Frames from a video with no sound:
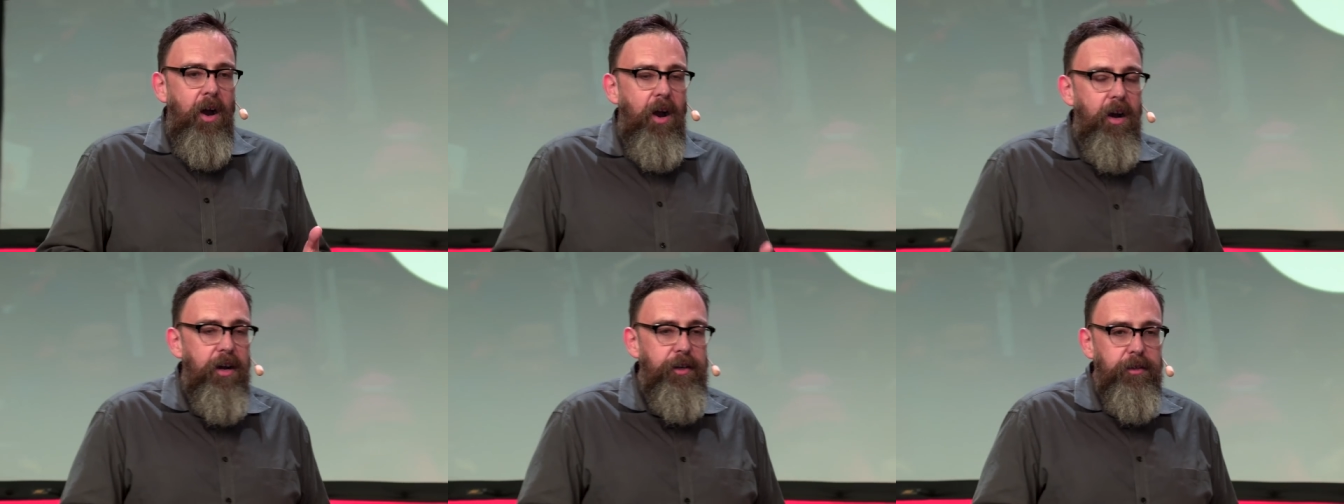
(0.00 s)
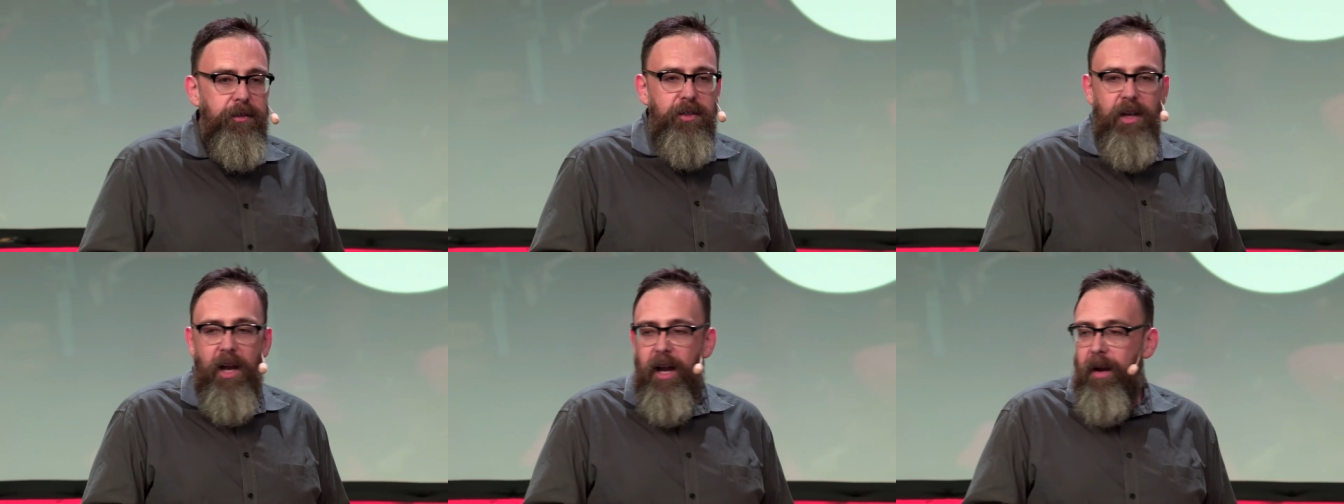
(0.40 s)
harder
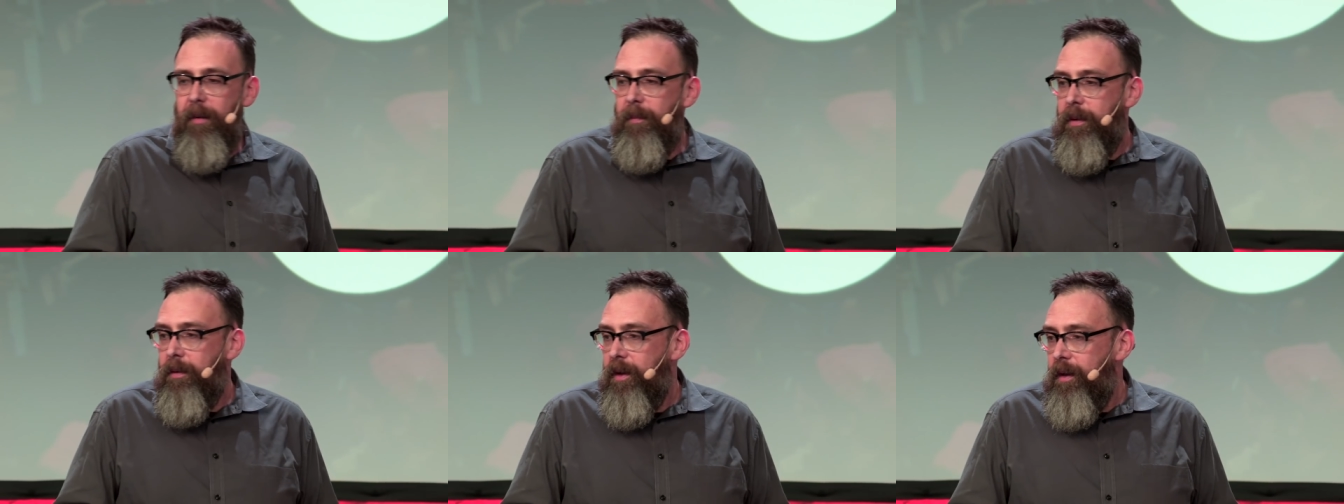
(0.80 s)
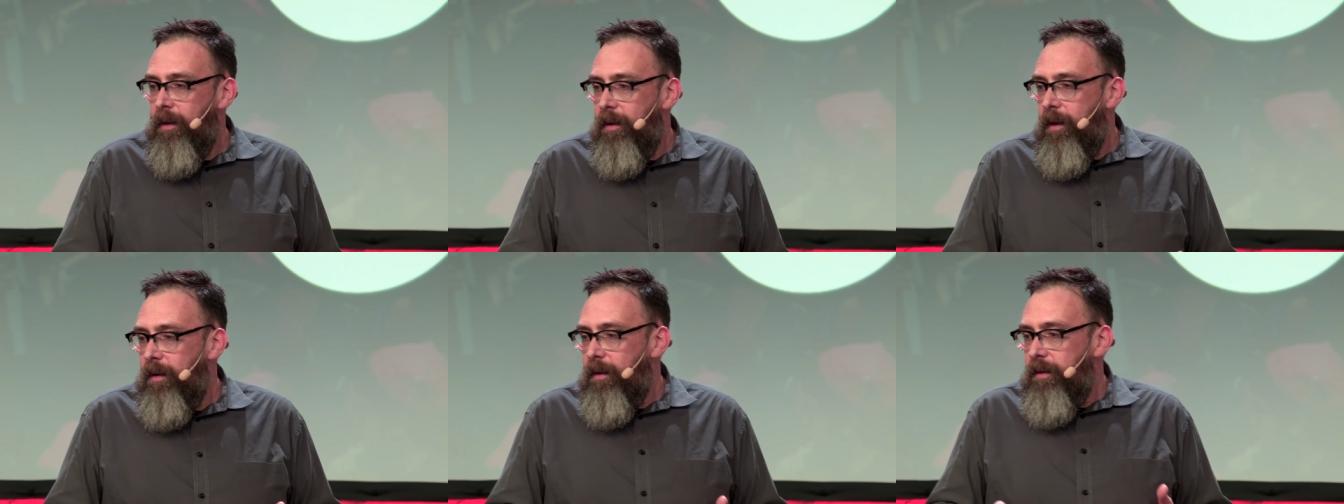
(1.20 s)
job
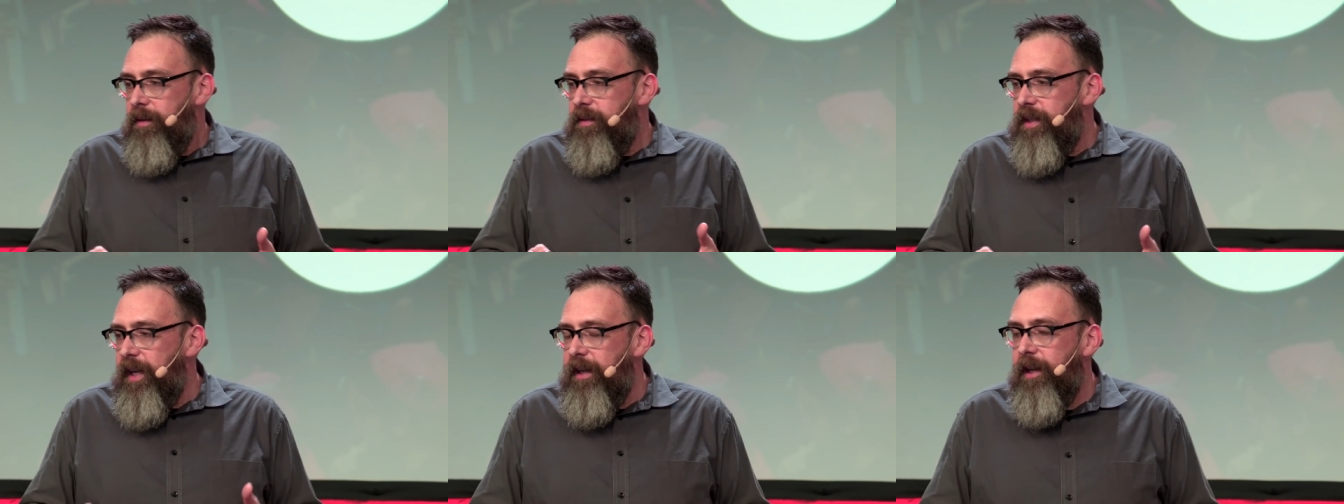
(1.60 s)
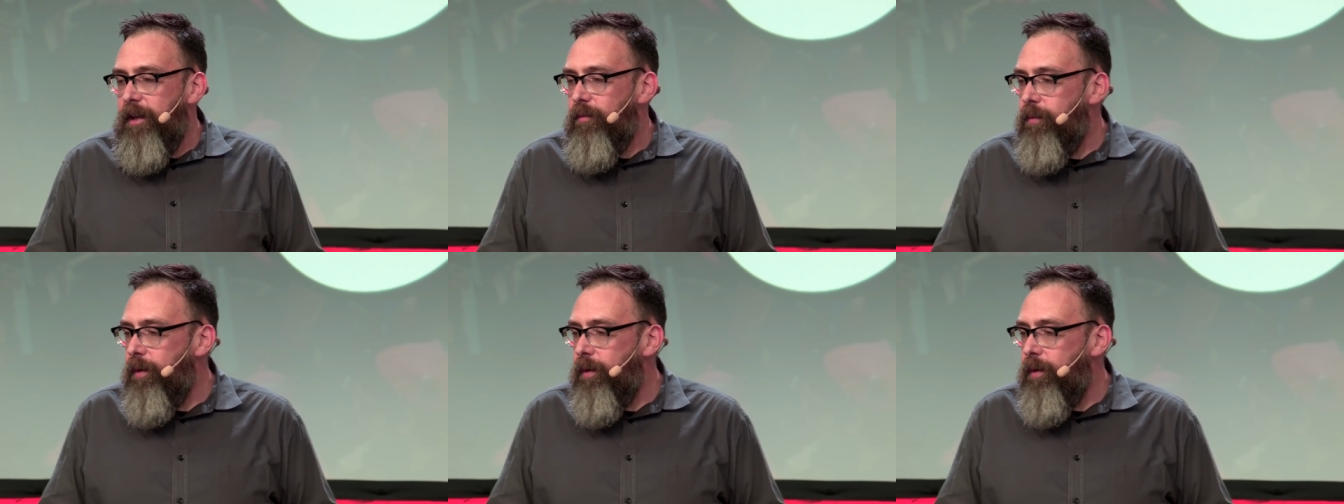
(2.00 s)
taking